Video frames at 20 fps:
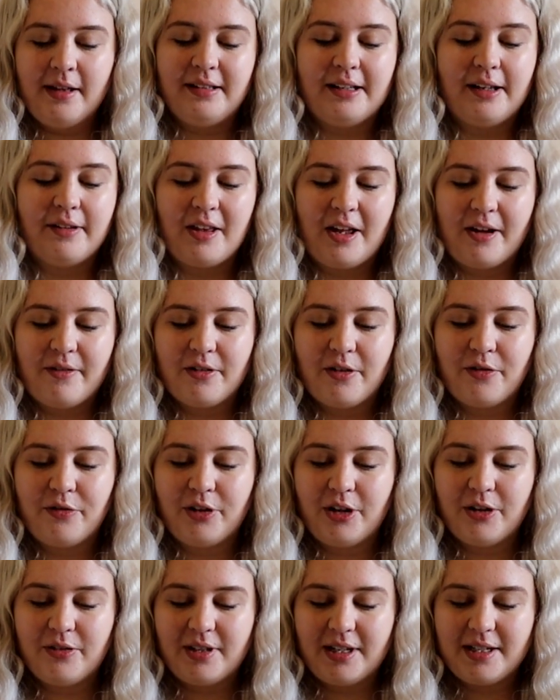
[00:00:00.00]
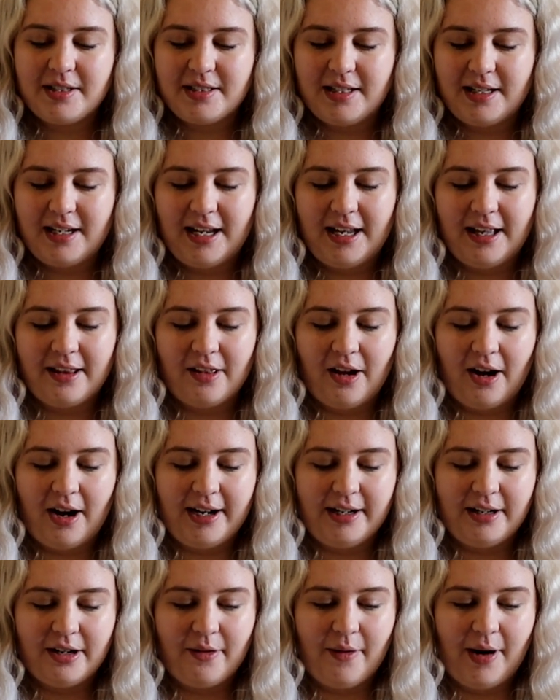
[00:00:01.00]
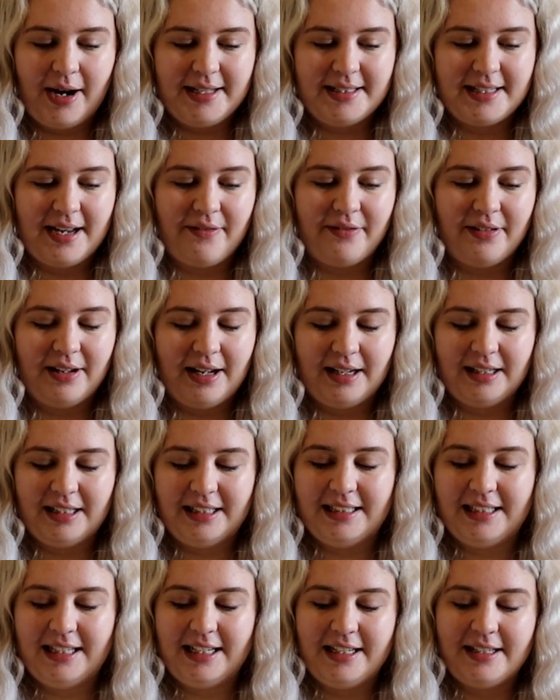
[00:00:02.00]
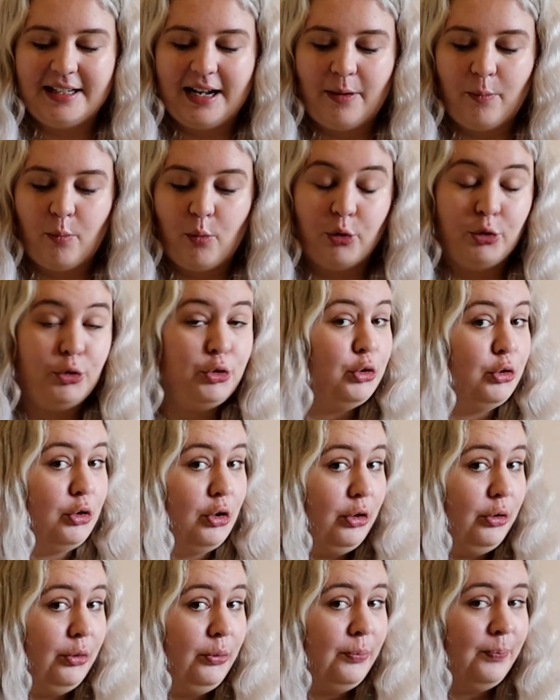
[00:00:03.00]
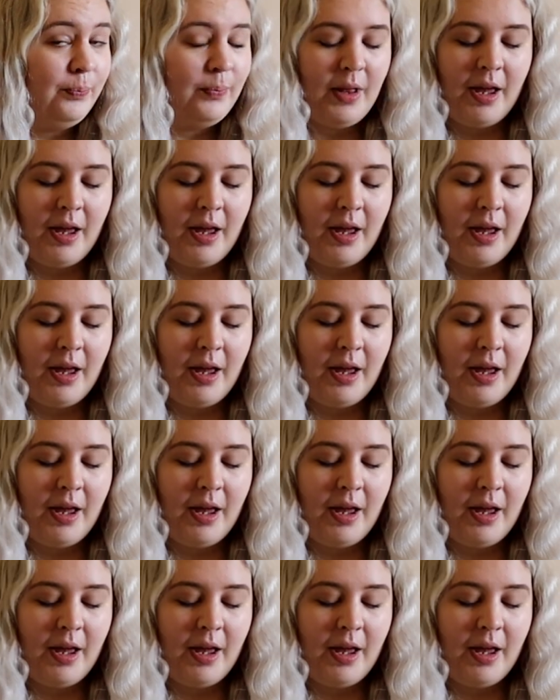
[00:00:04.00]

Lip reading: Now there are a few things in here that I know I definitely need and want to do.